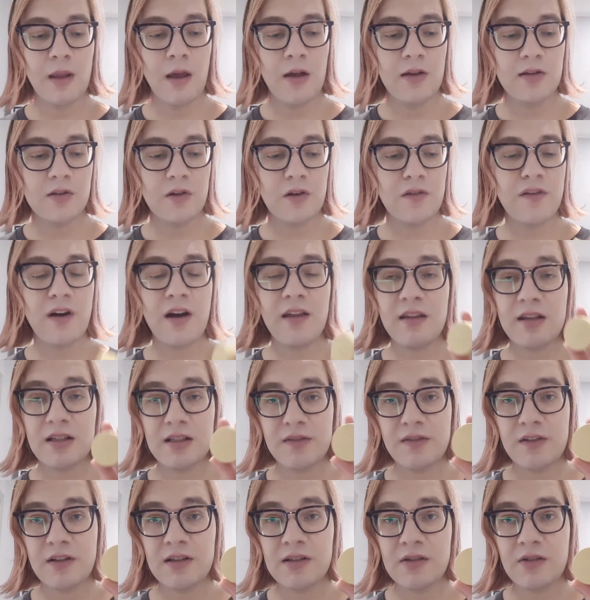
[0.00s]
So far this
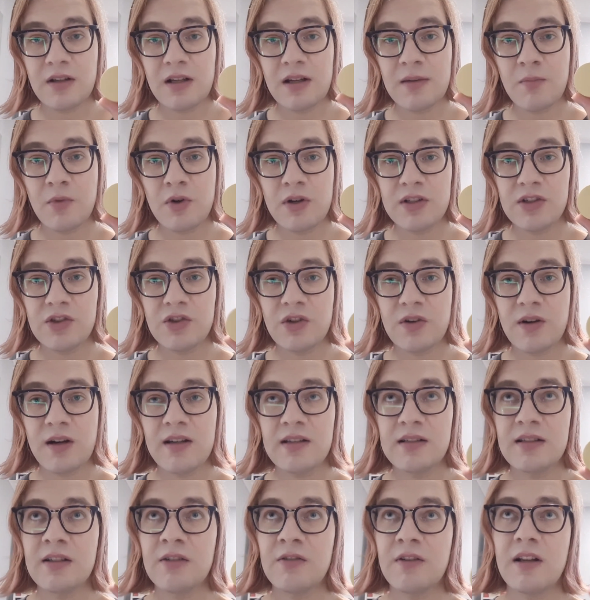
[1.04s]
feels really
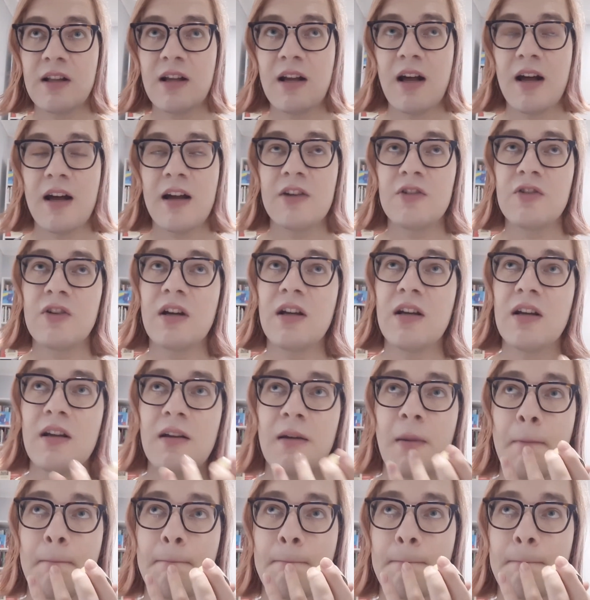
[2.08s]
moisturizing, really hydrating.